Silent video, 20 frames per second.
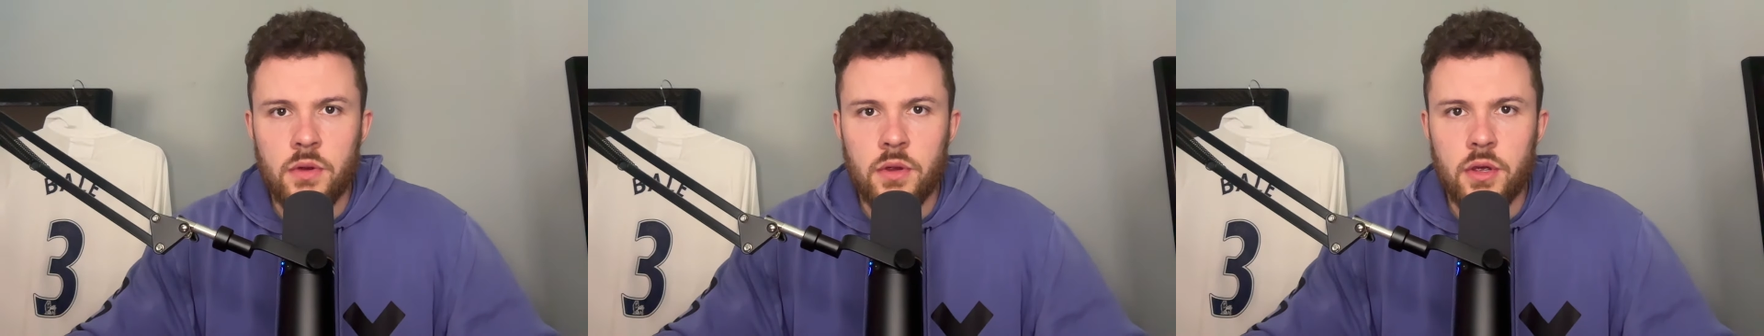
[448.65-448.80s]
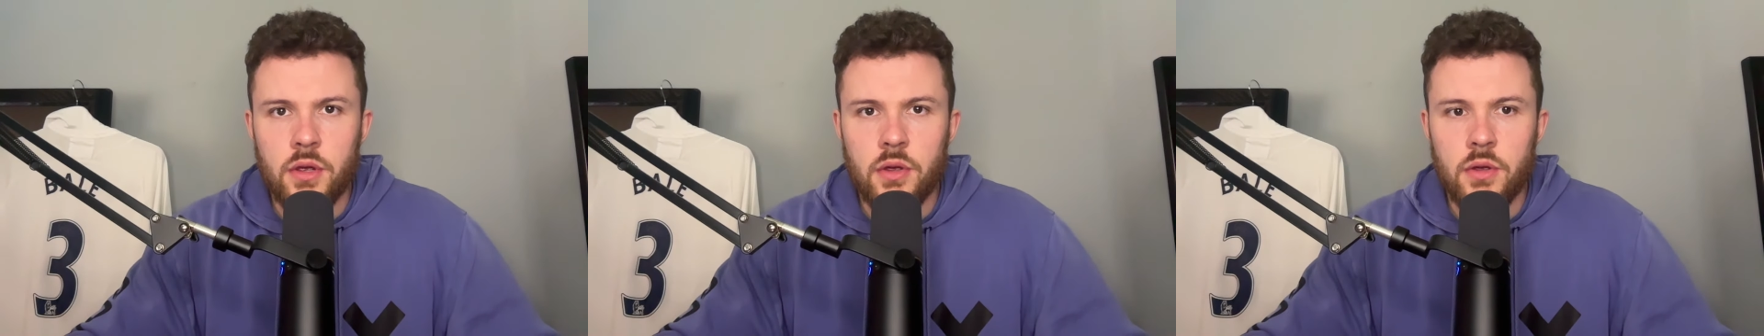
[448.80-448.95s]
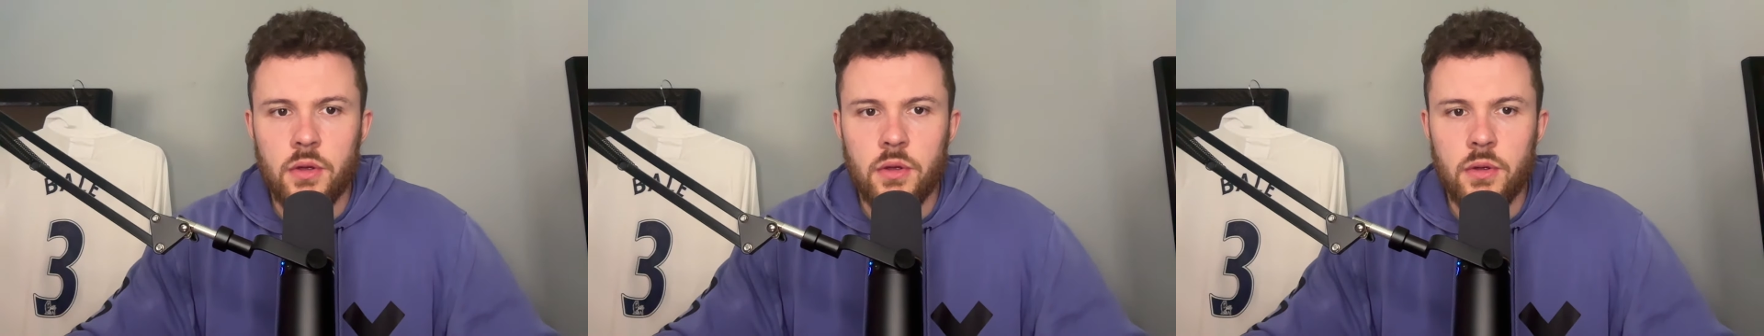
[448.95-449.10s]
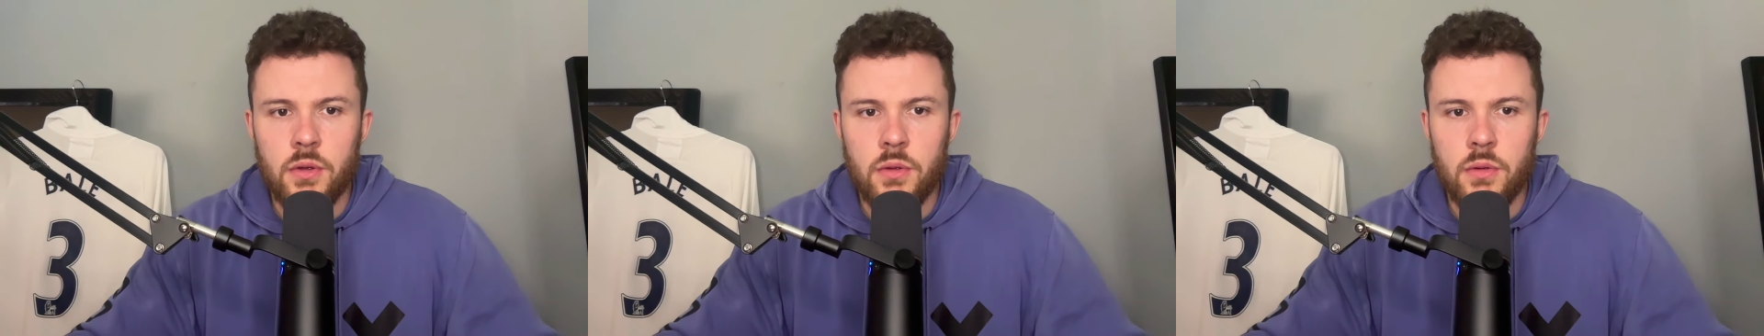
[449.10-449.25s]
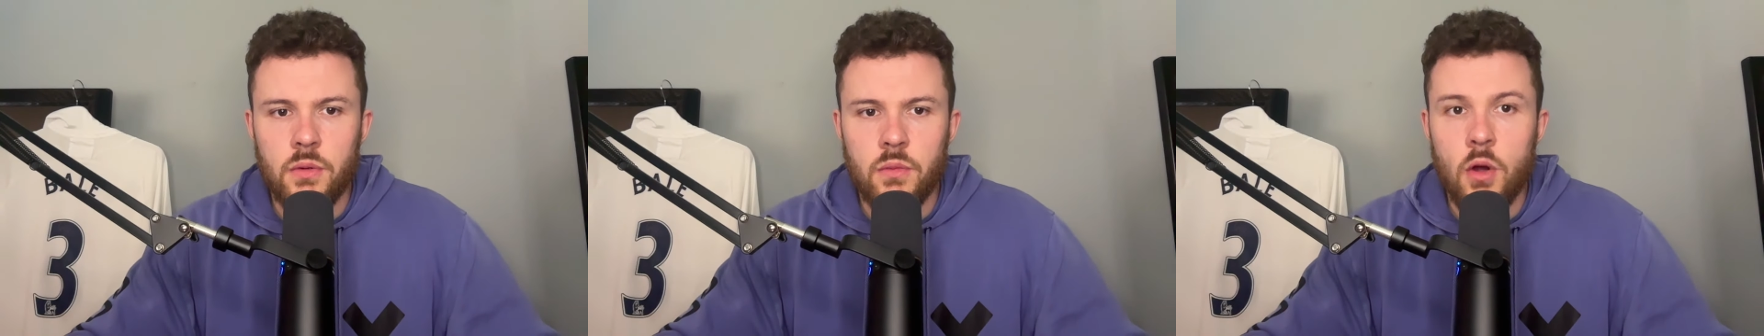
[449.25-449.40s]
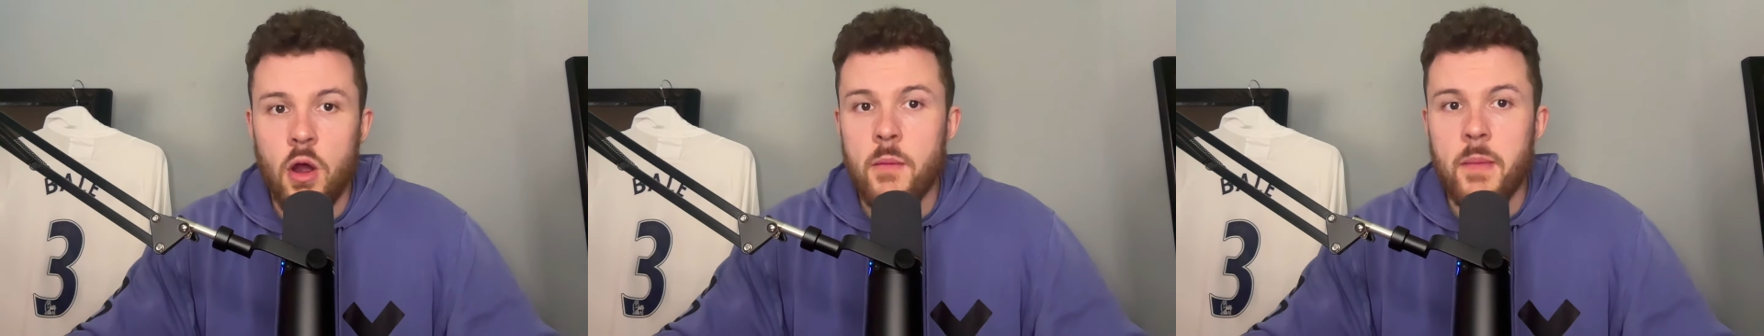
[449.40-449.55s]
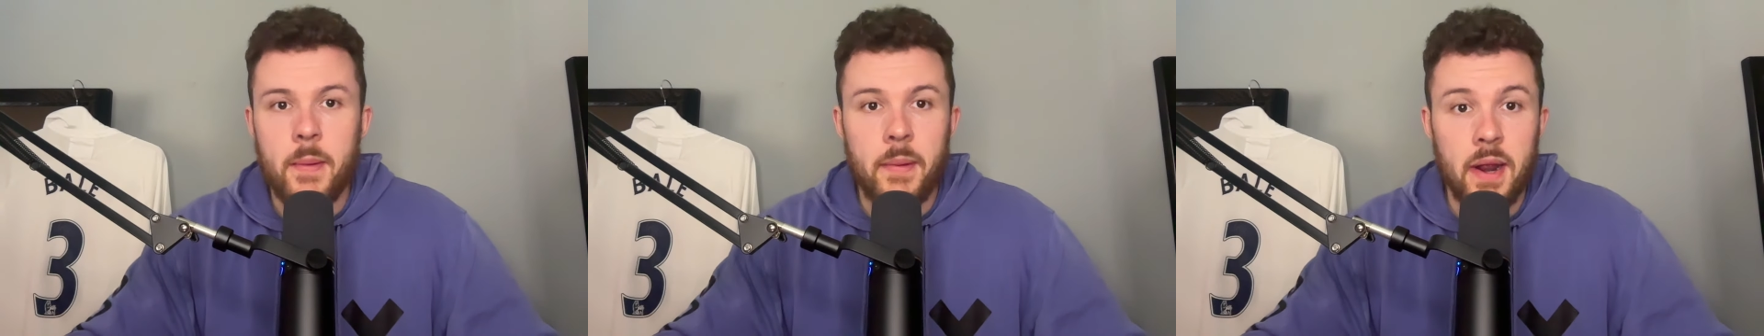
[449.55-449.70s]
who
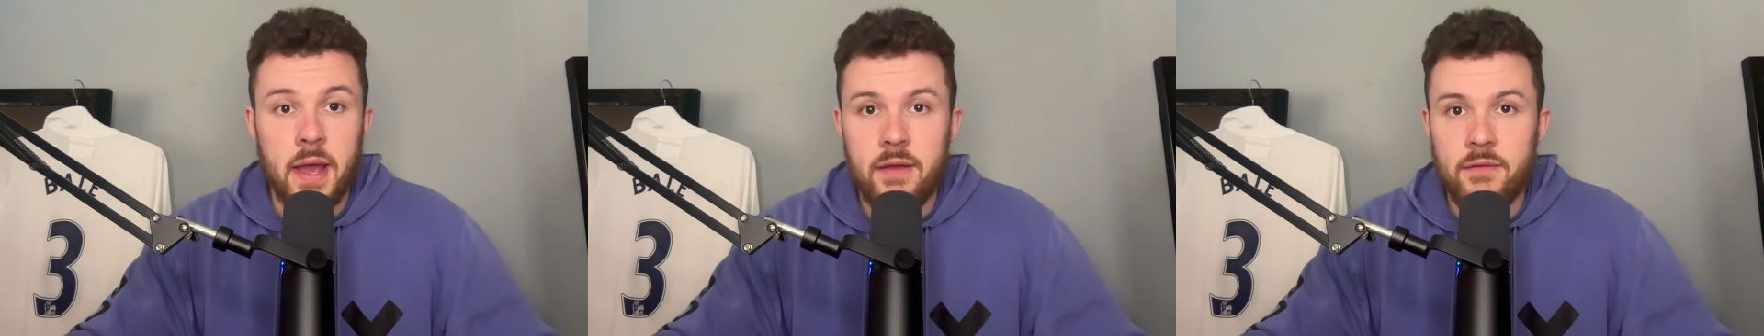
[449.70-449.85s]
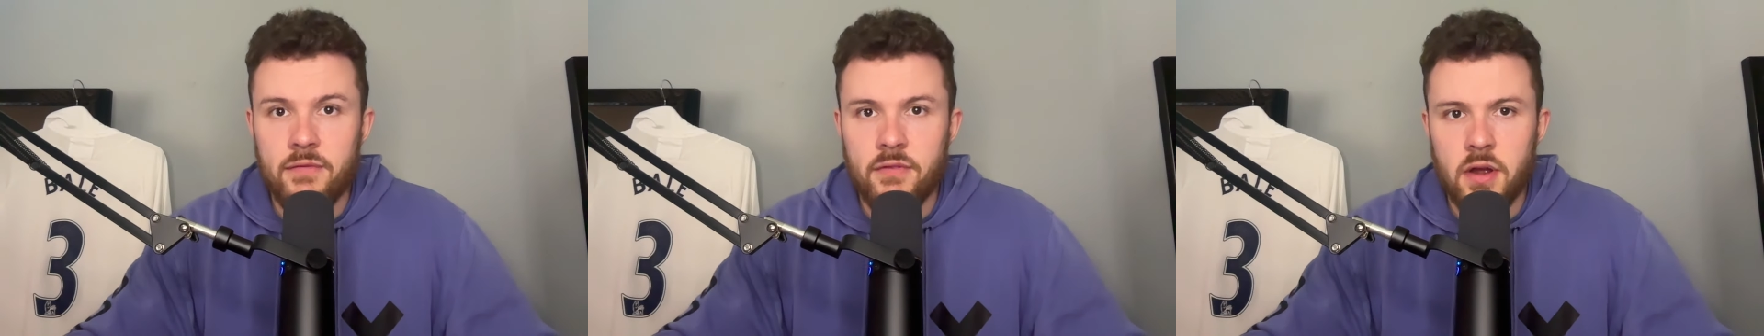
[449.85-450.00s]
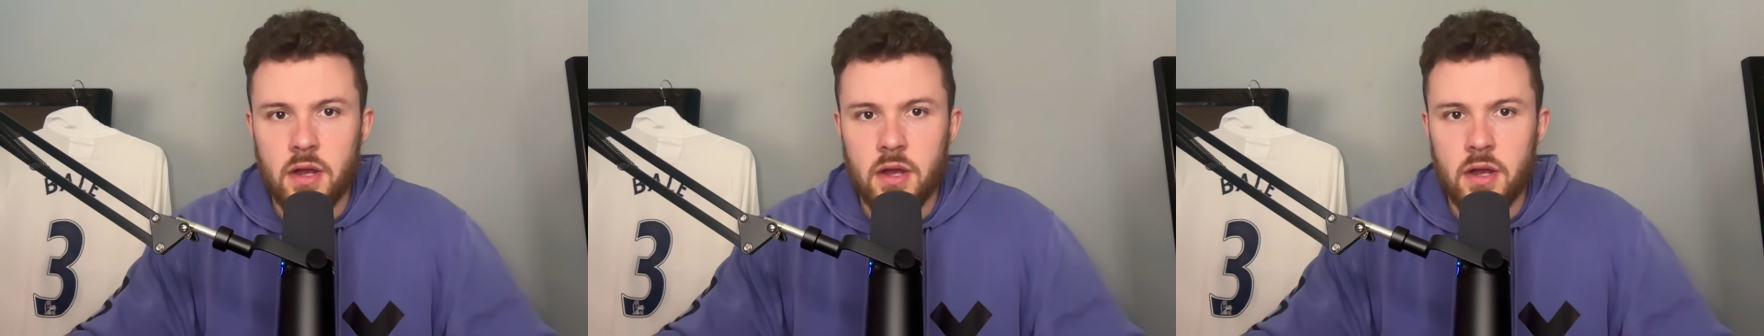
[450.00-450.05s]
won't be playing for